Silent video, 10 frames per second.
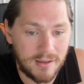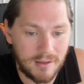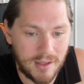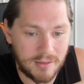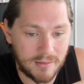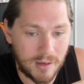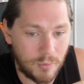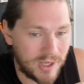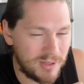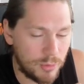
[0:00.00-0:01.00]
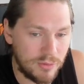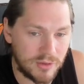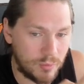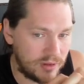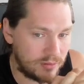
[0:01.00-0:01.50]
And we'll get you
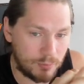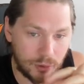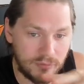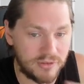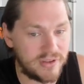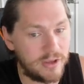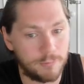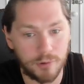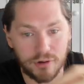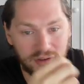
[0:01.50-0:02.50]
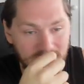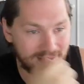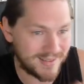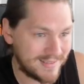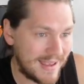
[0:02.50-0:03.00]
moving with proven sales
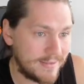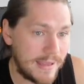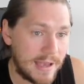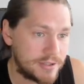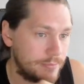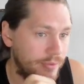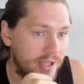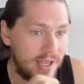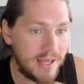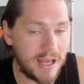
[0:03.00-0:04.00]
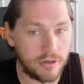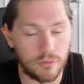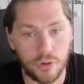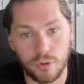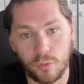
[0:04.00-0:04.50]
processes, a daily action plan, how to
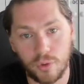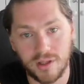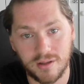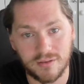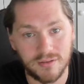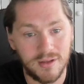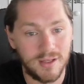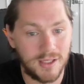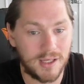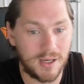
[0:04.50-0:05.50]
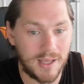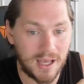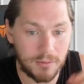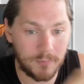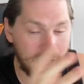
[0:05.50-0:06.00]
grow your audience,
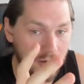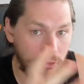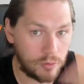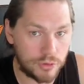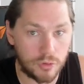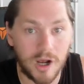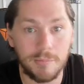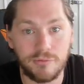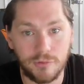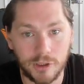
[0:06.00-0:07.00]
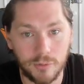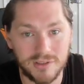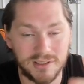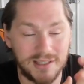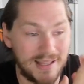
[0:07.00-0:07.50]
how to grow a tribe of
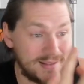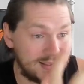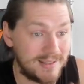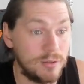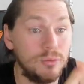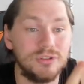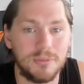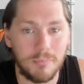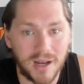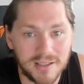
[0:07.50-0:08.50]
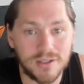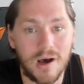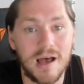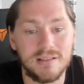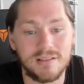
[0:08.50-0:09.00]
followers, and the skills to
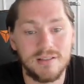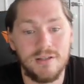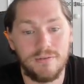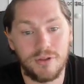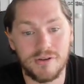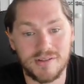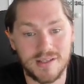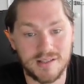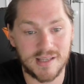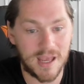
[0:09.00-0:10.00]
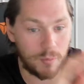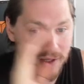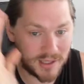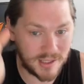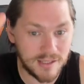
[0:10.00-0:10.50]
monetize those things, okay?
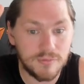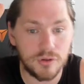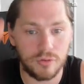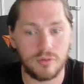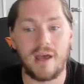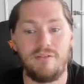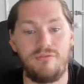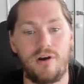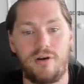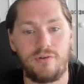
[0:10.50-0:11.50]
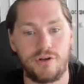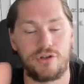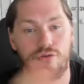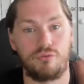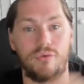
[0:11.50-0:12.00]
We can give you a very, very
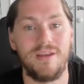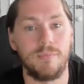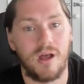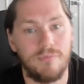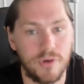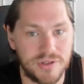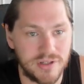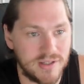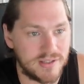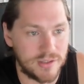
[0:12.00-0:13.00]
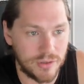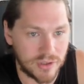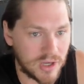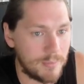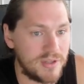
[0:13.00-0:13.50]
streamlined version of this that you
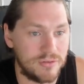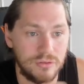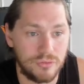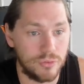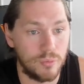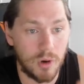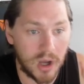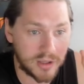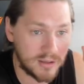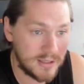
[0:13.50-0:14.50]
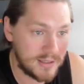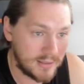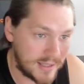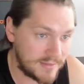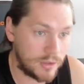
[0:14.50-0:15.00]
can come into, do the work,
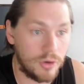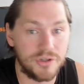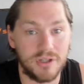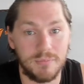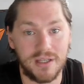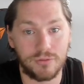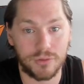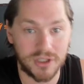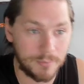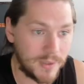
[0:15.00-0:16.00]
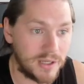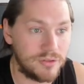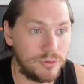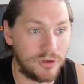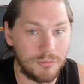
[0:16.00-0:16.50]
get the coaching and mentorship, plug
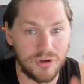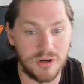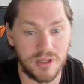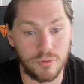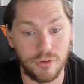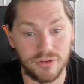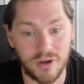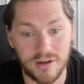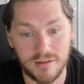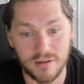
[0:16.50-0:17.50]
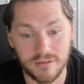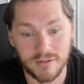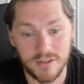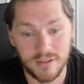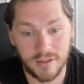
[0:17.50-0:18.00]
into a community, all those kind of things,
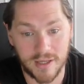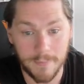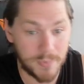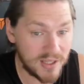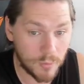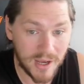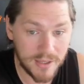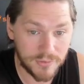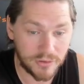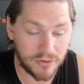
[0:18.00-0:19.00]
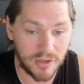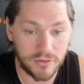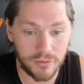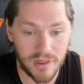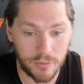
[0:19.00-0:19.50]
okay? But either way, if you decide
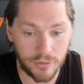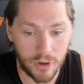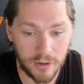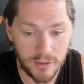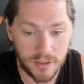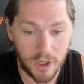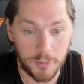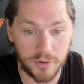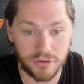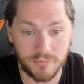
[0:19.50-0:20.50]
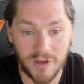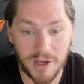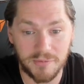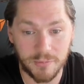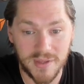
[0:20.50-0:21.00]
to do that or not, I hope you got some
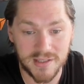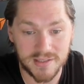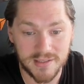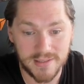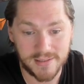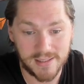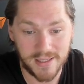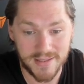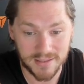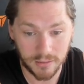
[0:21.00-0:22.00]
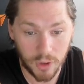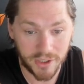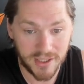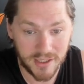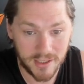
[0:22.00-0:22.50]
value from this. There's a
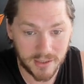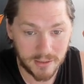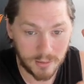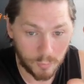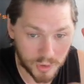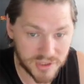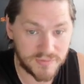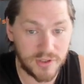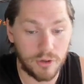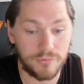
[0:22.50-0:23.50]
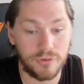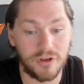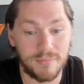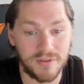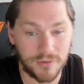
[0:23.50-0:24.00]
lot here. Watch this video a few
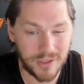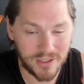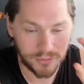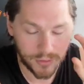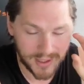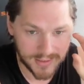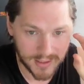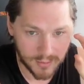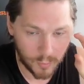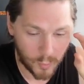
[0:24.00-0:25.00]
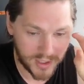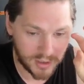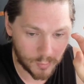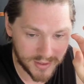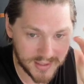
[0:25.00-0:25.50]
times if you need to. I think
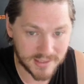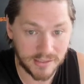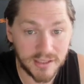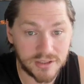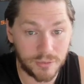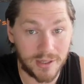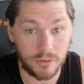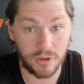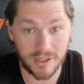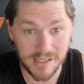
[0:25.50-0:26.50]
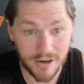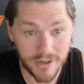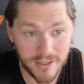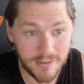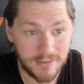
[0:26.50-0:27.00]
when this clicks, you'll get a lot of
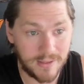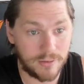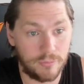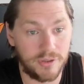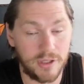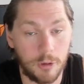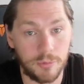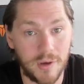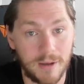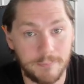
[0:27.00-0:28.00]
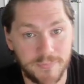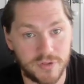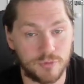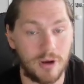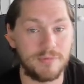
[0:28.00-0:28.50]
clarity and it'll really help you out.
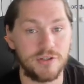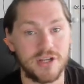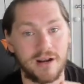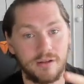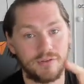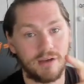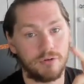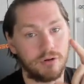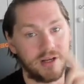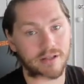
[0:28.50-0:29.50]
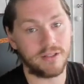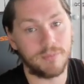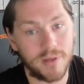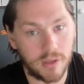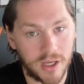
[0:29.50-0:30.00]
Subscribe to the channel if you haven't already. Click
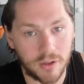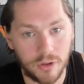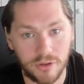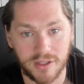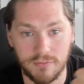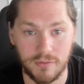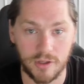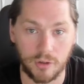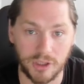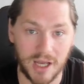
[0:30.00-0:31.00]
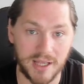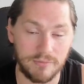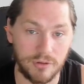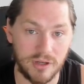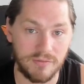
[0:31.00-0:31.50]
the bell icon. Give the video a like
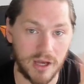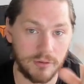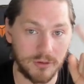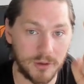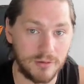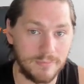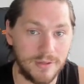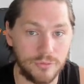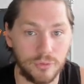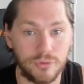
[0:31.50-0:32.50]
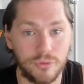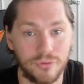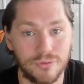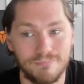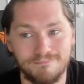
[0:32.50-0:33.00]
if you got any value from it. I'll talk to you all
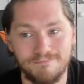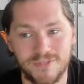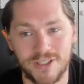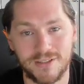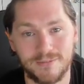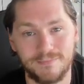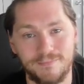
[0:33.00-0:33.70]
soon. Cheers.